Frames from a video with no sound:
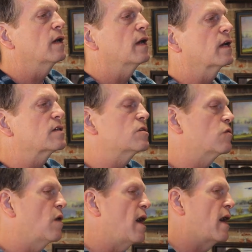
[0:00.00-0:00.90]
and
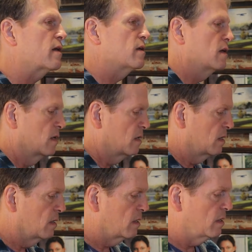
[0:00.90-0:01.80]
extract
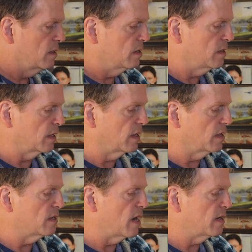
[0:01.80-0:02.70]
to get
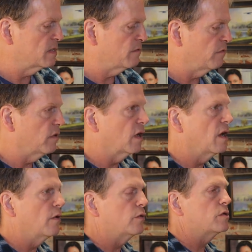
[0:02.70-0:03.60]
a nice
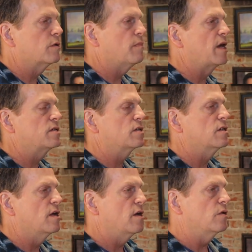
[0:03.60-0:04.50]
flow to my
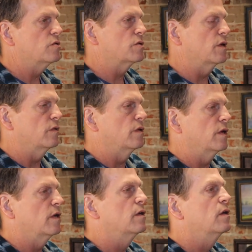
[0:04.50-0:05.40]
snow so
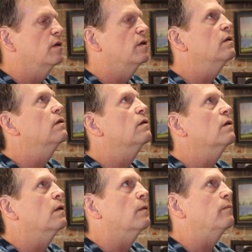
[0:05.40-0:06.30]
that
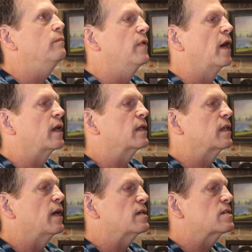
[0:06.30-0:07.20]
I
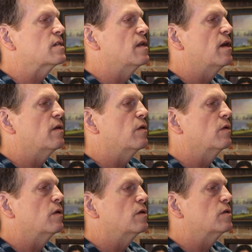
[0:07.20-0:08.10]
get that
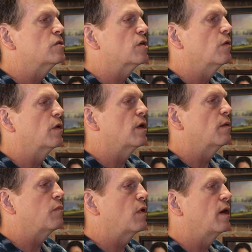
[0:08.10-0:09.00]
snow showing
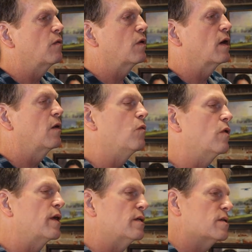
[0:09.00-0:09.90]
up right where I
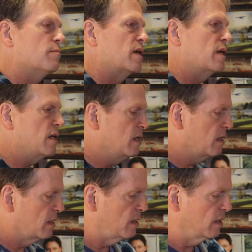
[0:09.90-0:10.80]
want it to be
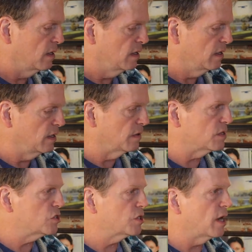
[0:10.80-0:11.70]
in
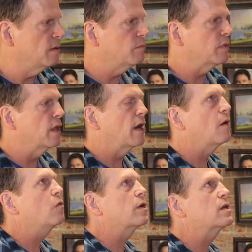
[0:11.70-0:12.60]
the shape that
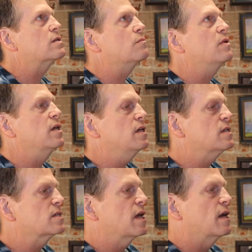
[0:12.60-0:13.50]
I want it to be.
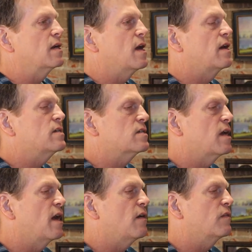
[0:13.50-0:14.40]
It's kind of nice
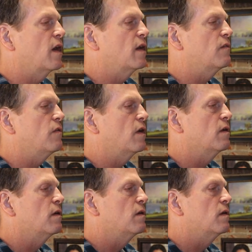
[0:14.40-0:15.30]
to have kind of a,